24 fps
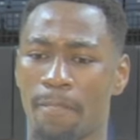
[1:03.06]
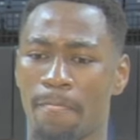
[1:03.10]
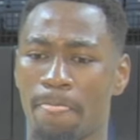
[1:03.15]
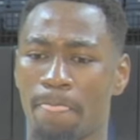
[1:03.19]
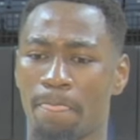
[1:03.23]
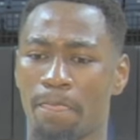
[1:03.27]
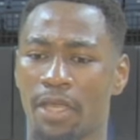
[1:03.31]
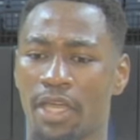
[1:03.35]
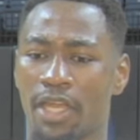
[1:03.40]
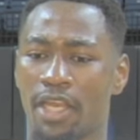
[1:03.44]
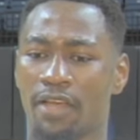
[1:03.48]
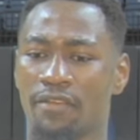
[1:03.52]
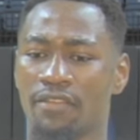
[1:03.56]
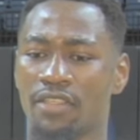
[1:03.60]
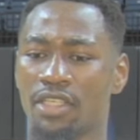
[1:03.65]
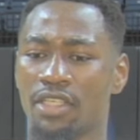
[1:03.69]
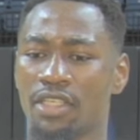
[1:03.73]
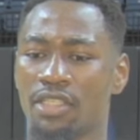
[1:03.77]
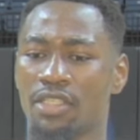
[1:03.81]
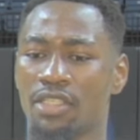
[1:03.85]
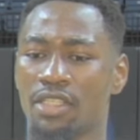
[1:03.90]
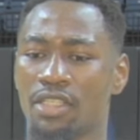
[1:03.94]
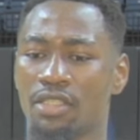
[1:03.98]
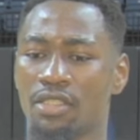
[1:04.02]
Then after
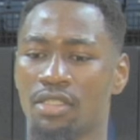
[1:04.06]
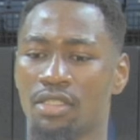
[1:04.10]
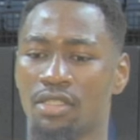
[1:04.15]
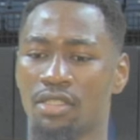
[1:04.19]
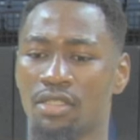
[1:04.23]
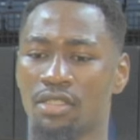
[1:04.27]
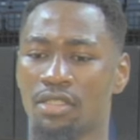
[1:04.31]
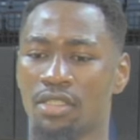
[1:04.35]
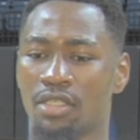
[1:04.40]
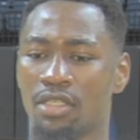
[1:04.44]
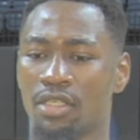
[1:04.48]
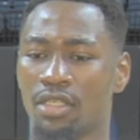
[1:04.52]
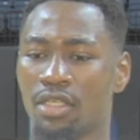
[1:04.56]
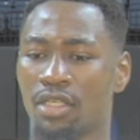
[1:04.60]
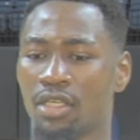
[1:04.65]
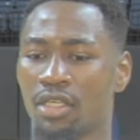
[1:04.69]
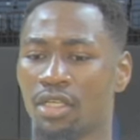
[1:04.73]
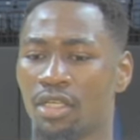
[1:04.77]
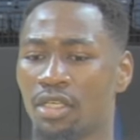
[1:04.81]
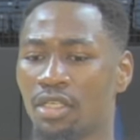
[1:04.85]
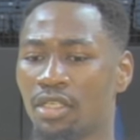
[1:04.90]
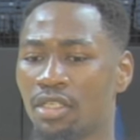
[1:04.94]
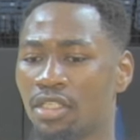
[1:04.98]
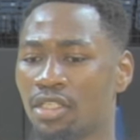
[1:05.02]
the season,
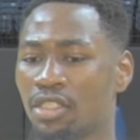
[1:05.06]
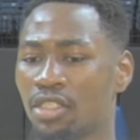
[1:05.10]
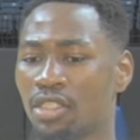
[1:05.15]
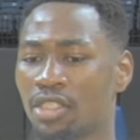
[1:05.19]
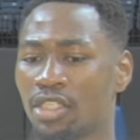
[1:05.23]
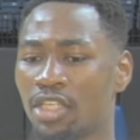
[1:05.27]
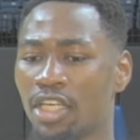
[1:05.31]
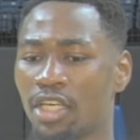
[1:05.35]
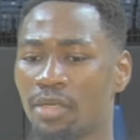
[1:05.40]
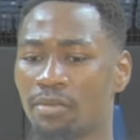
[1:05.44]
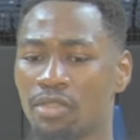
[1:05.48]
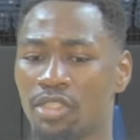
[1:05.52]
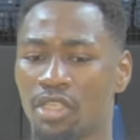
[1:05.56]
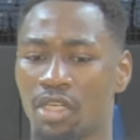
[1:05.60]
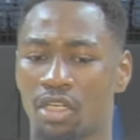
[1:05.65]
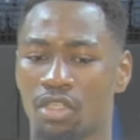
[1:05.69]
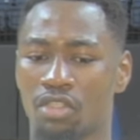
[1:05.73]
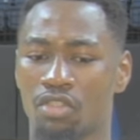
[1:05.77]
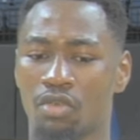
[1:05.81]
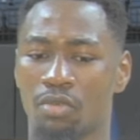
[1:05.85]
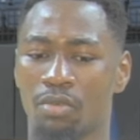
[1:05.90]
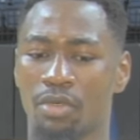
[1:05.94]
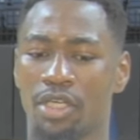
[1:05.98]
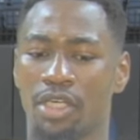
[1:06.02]
they just came
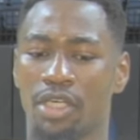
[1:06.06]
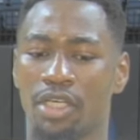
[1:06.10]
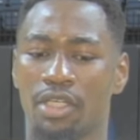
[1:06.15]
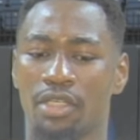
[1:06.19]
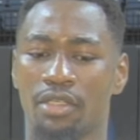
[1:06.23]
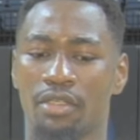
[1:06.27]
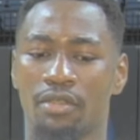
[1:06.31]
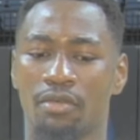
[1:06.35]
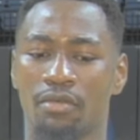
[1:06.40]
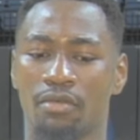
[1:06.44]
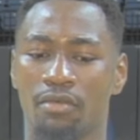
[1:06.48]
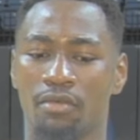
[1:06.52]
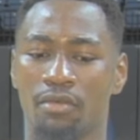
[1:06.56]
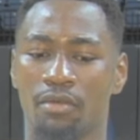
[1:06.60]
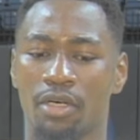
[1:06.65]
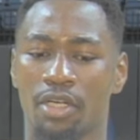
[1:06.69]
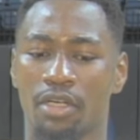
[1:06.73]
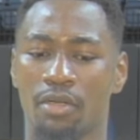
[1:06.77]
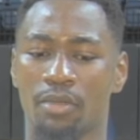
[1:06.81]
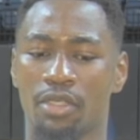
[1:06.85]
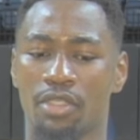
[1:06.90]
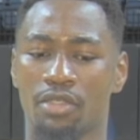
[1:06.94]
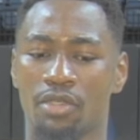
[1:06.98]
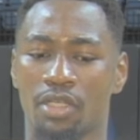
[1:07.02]
talk to me and
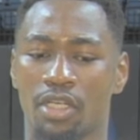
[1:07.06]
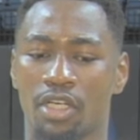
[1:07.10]
wanted me to